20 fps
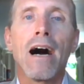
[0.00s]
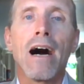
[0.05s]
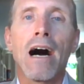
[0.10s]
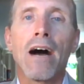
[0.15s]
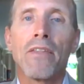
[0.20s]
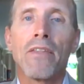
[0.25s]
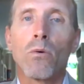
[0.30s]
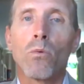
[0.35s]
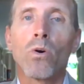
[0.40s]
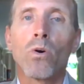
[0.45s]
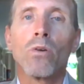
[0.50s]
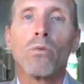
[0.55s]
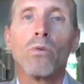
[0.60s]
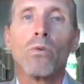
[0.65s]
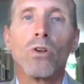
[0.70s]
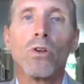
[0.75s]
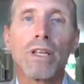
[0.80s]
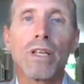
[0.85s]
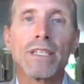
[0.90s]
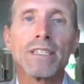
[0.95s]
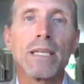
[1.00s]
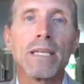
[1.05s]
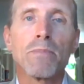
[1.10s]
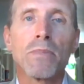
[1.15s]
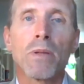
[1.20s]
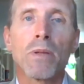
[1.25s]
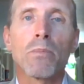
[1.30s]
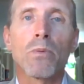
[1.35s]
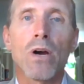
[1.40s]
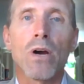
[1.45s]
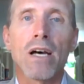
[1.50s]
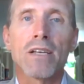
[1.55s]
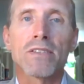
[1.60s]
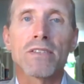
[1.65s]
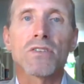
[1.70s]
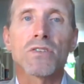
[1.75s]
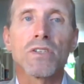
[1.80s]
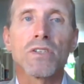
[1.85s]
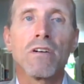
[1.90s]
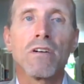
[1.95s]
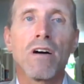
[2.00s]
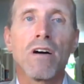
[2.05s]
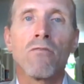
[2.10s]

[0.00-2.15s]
uh, that we're really deep in the process of,